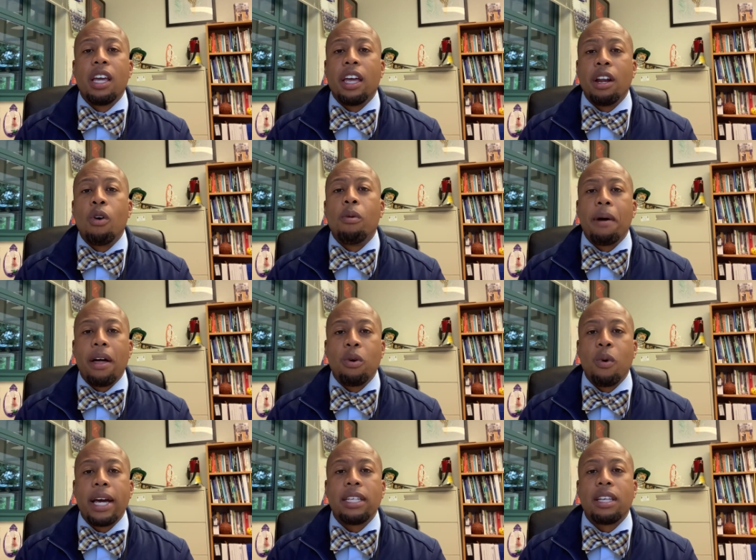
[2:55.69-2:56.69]
And oh, by the
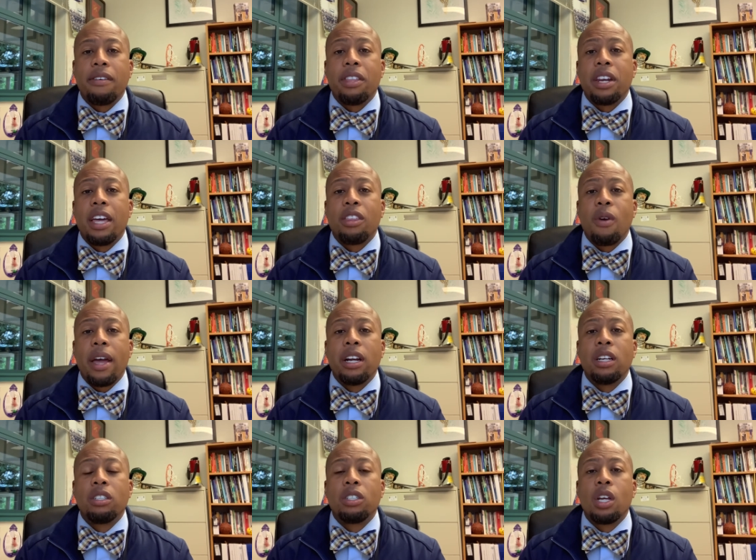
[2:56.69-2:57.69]
way, seventh and eighth
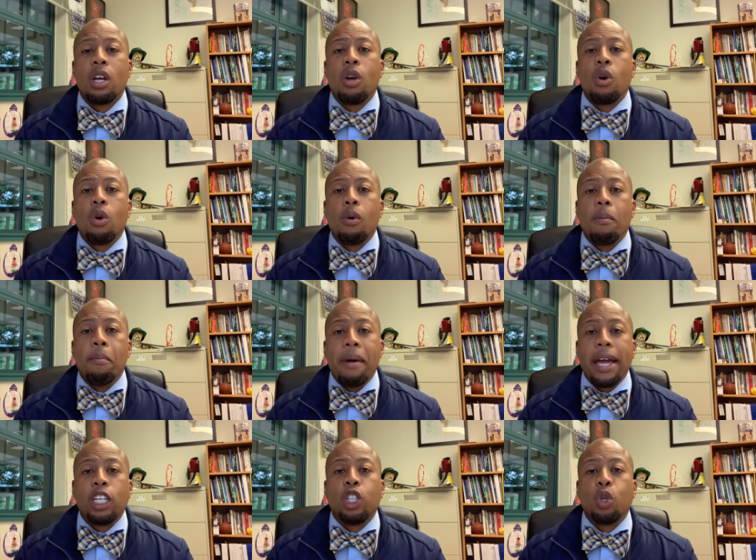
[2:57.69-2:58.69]
graders,
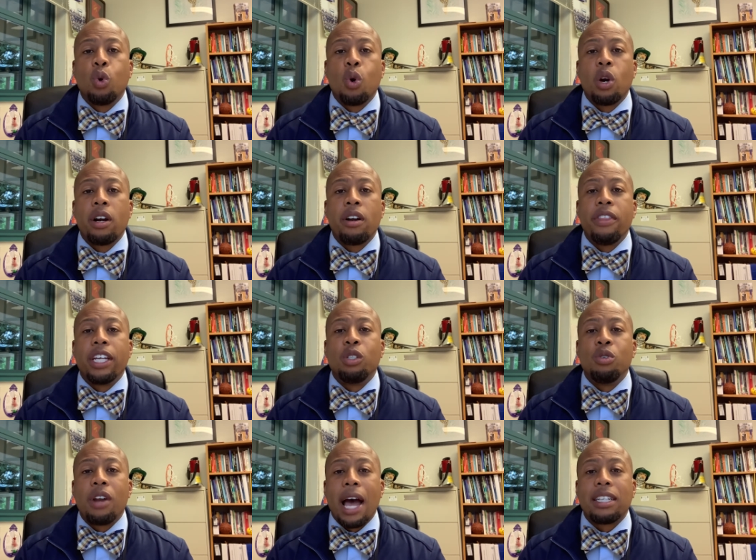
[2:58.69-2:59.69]
make sure that
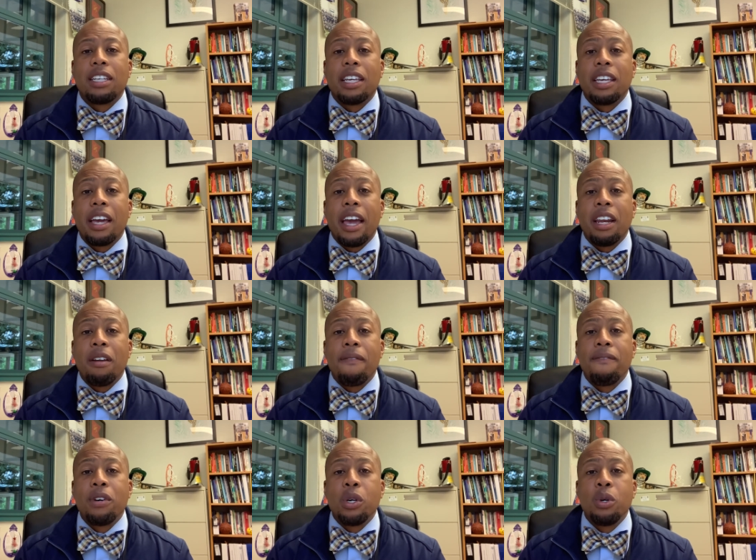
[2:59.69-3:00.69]
you're not taking any
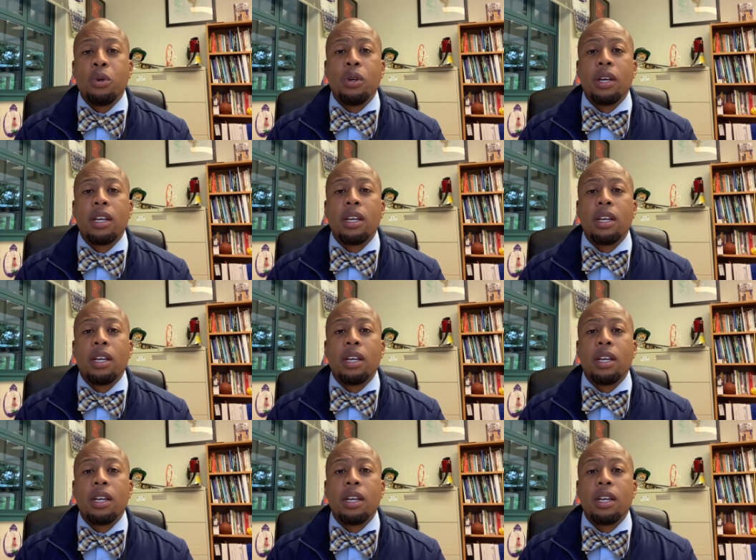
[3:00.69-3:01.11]
food